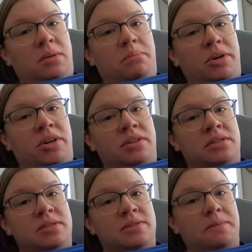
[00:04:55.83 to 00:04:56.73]

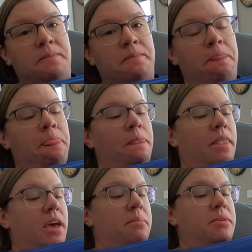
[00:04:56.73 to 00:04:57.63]
That went well, right?
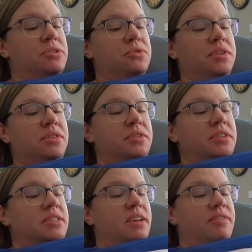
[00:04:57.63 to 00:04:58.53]
Yep, measuring
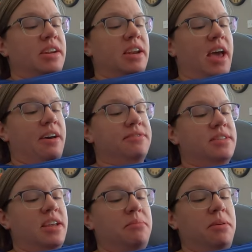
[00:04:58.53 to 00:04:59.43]
37 and a half
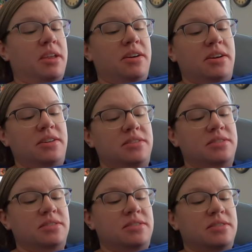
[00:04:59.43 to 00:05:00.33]

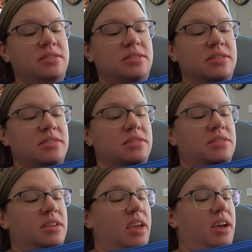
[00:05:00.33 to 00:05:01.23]
centimeters.
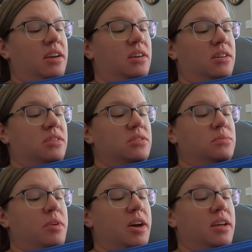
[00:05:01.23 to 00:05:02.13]
Yeah,
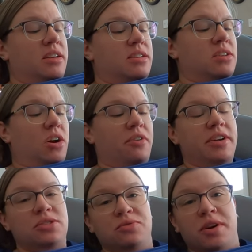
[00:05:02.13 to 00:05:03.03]
all's well. His heart
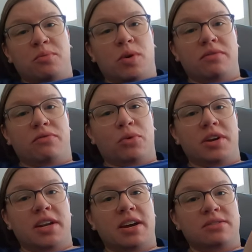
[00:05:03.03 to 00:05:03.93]
rate's around
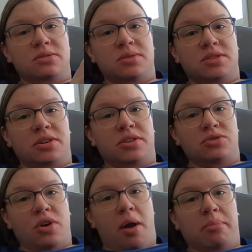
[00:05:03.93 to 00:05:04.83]
140 so it's starting to
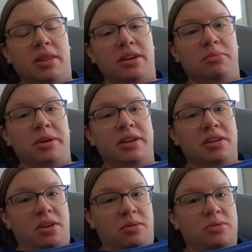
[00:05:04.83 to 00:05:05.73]
drop a little bit,
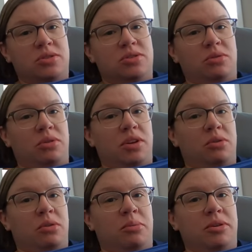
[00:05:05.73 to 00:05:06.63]
which is totally
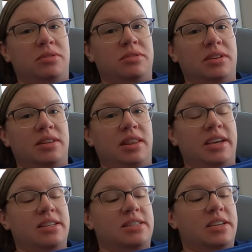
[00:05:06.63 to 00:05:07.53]
normal in
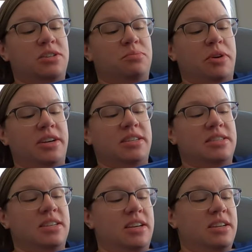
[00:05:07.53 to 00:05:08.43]
late stage
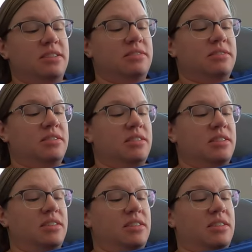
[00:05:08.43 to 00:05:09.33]
pregnancy. And
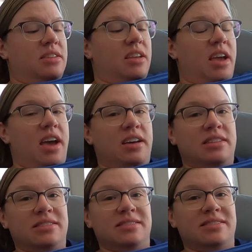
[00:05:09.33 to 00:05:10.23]
yeah.
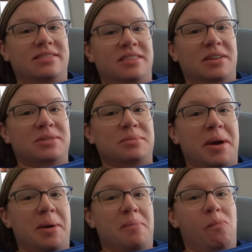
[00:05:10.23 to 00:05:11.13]

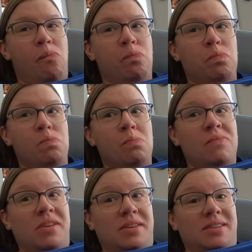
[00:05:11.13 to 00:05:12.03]
11 well. days?
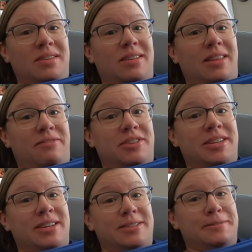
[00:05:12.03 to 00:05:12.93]
11
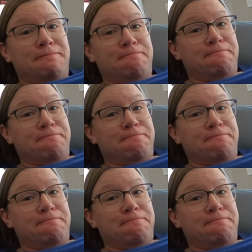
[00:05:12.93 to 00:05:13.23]
days.